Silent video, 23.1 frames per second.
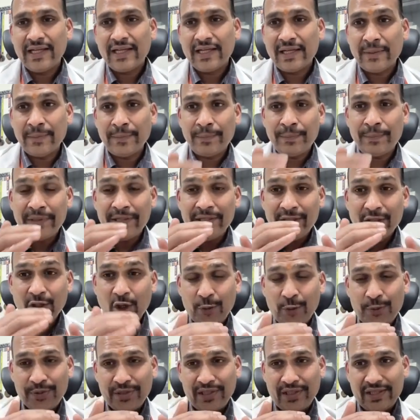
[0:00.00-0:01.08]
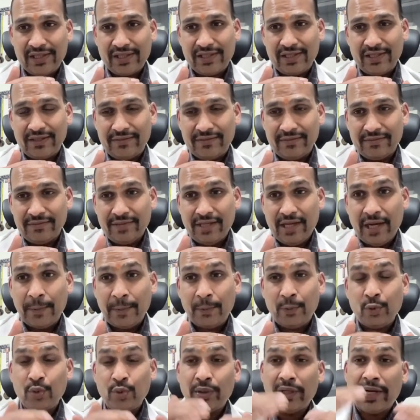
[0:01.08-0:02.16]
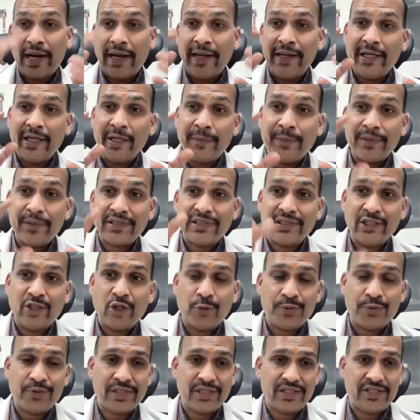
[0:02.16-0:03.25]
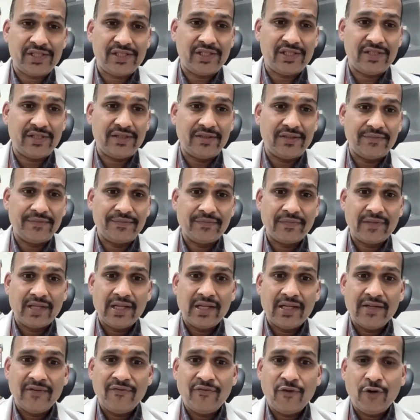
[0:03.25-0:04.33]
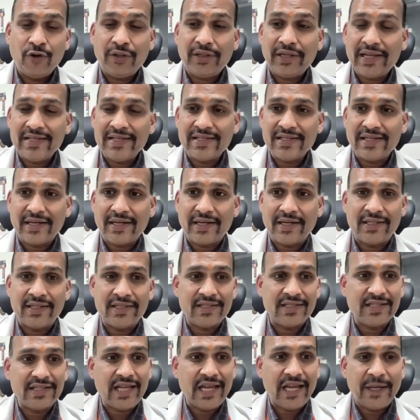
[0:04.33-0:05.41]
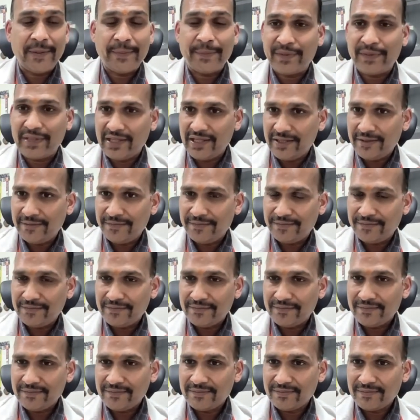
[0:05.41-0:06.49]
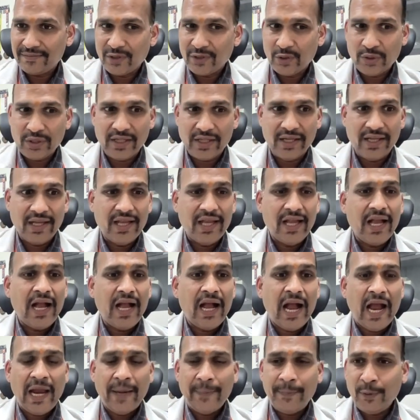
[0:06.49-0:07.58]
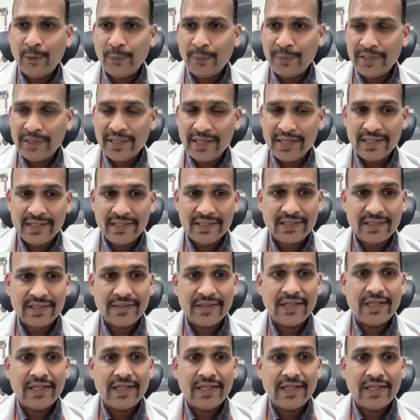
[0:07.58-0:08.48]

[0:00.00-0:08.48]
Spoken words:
Complete obstruction up to 90% obstruction for 10 seconds. This is apnea. Okay. Hypopnea is